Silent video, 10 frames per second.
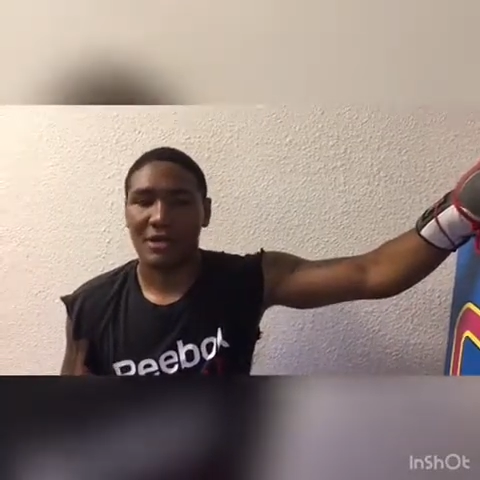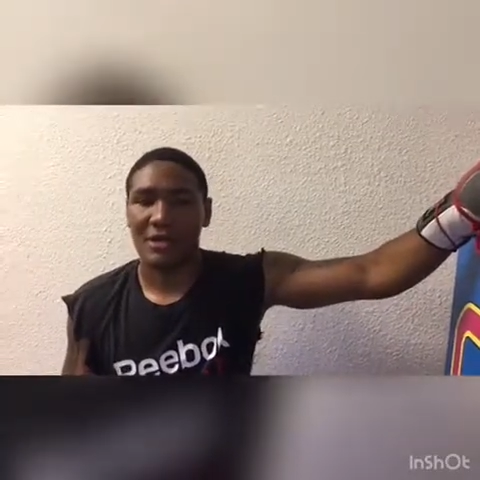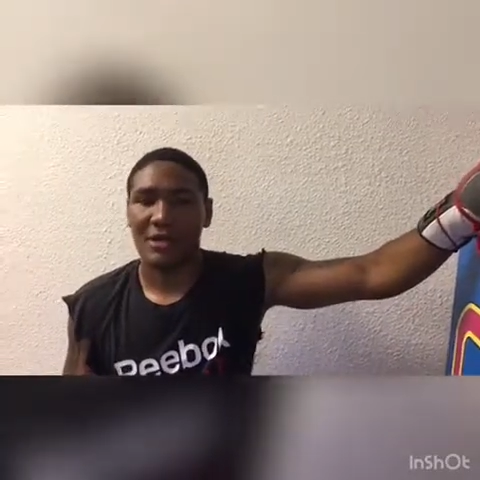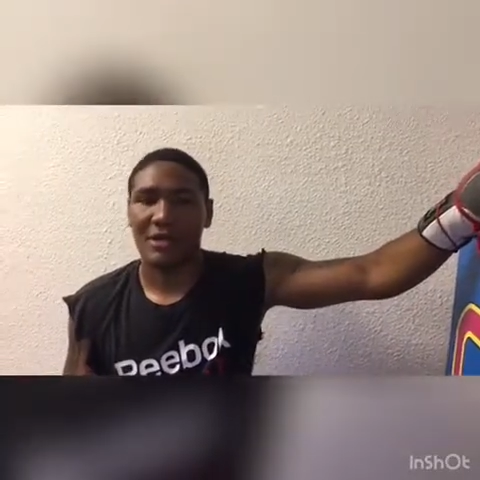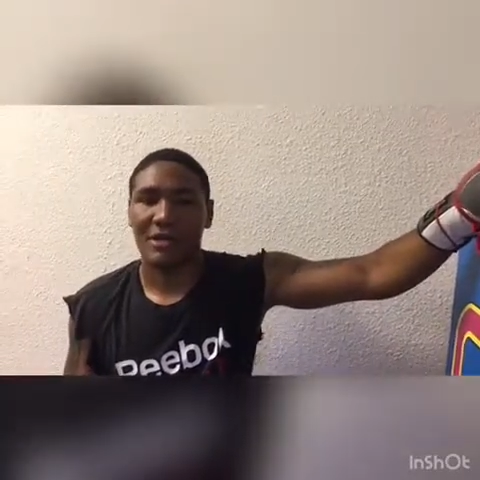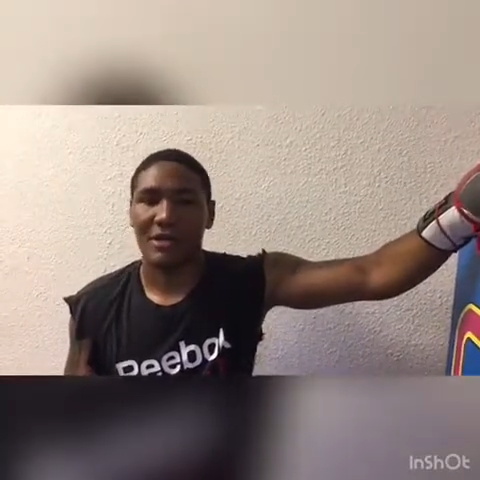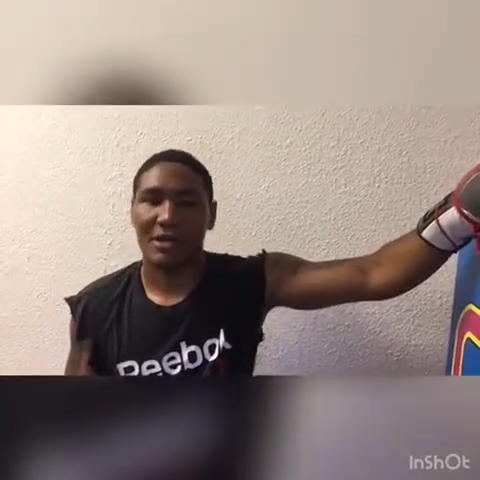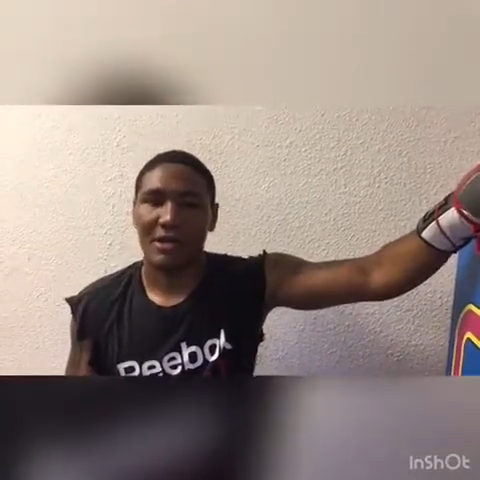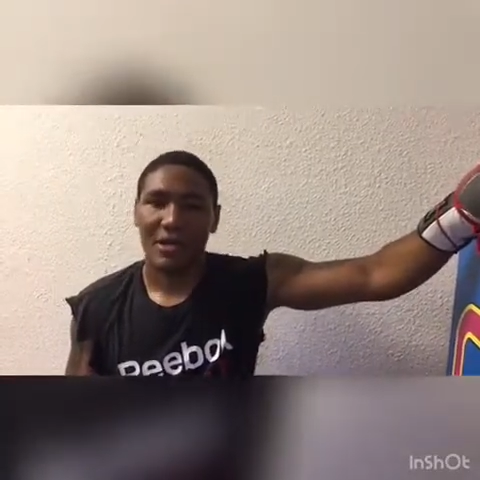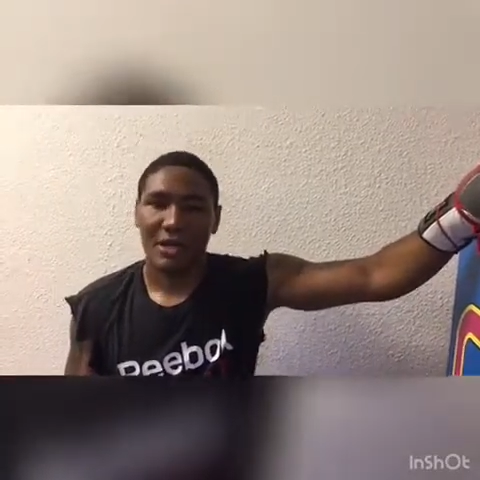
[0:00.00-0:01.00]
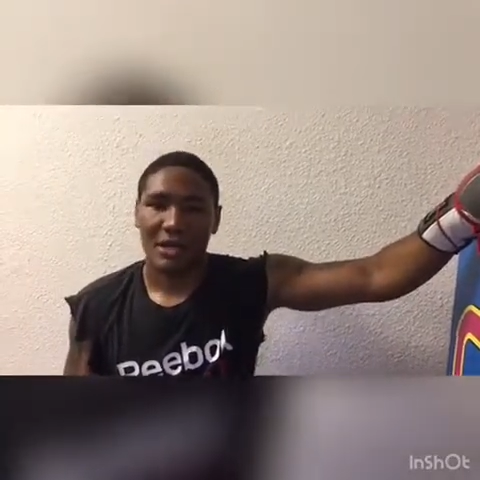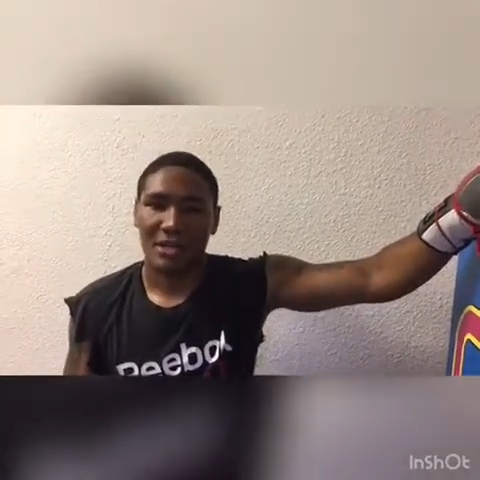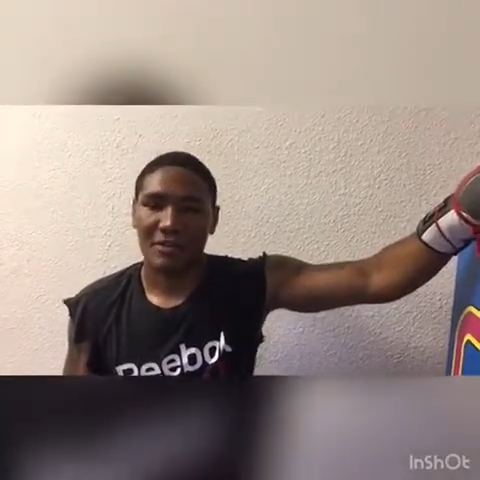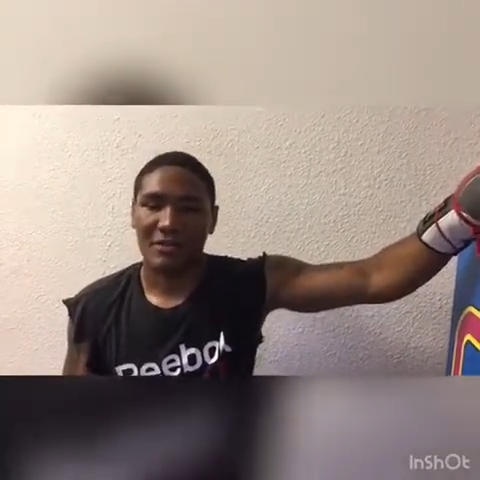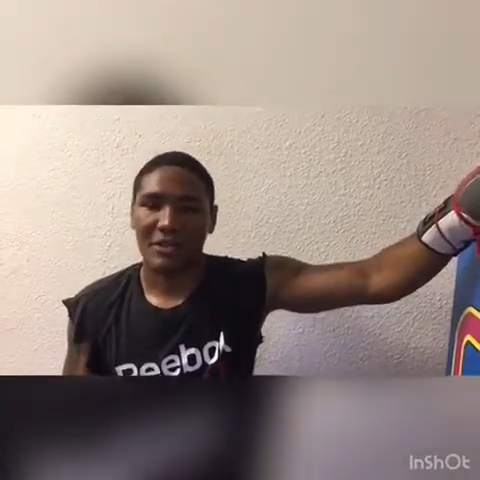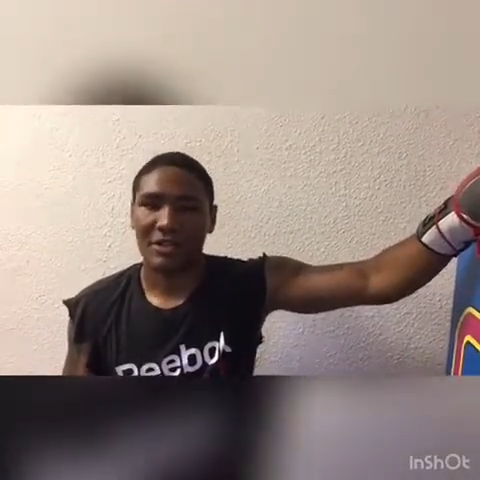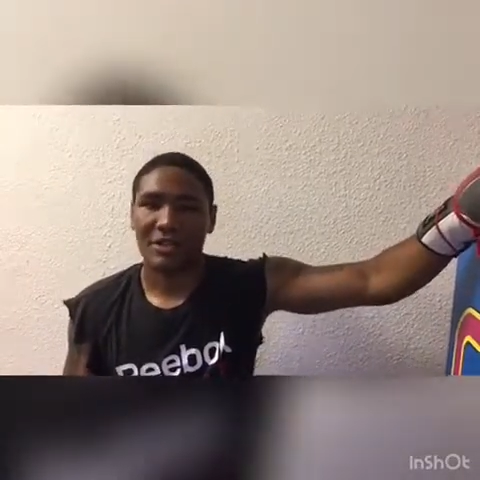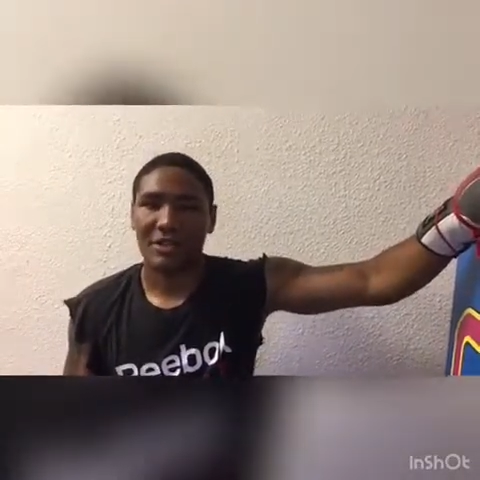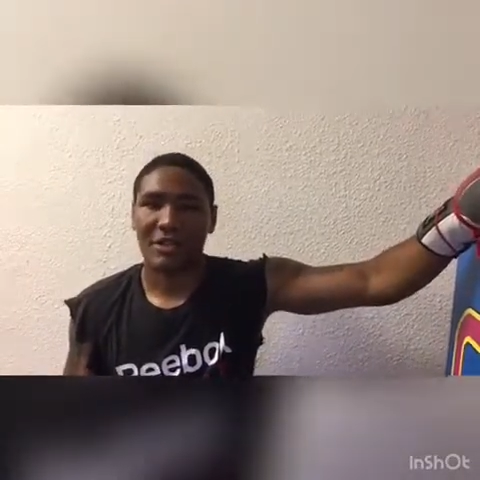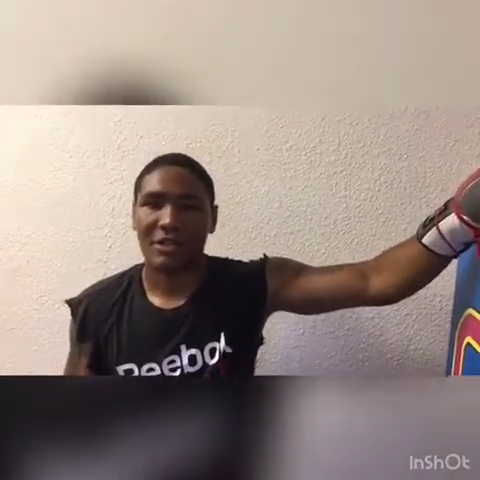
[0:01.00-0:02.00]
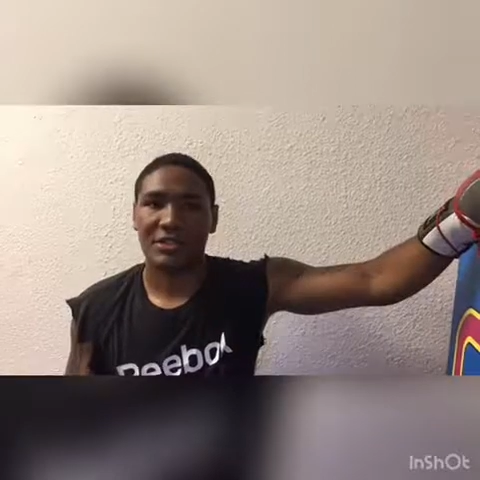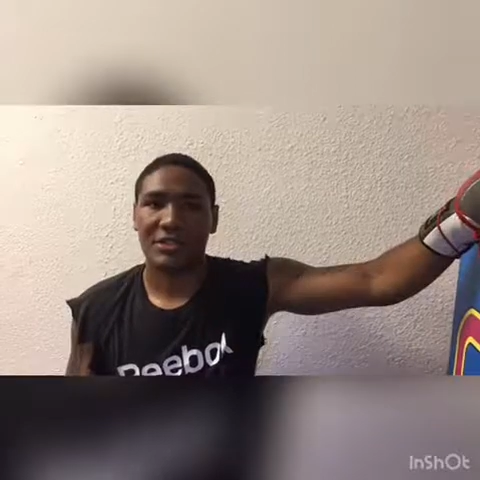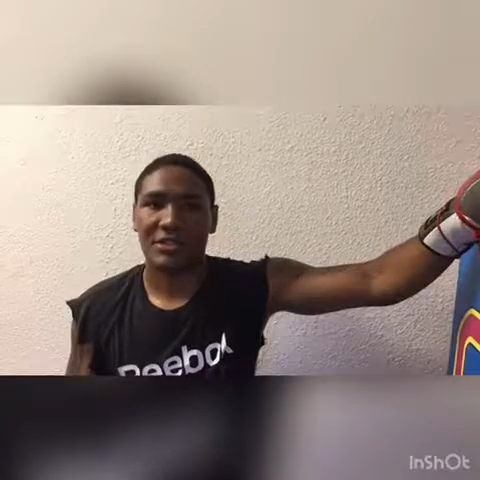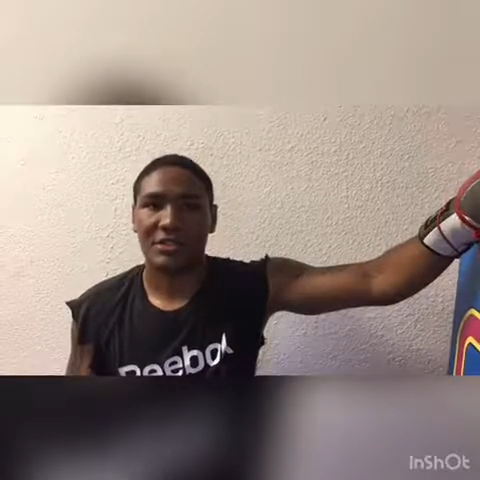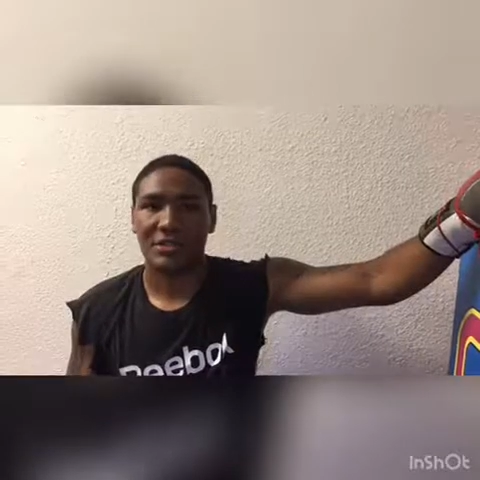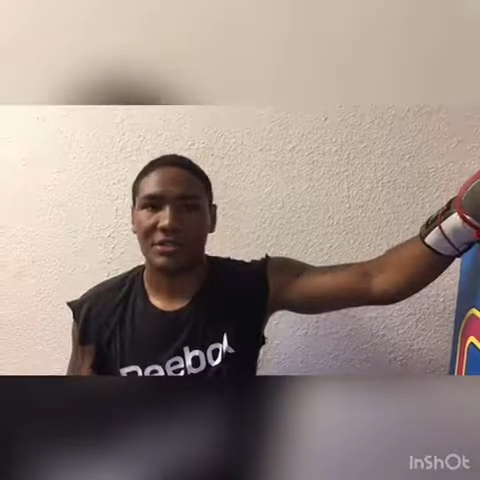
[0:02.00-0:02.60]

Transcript: and then get a fresh start next year.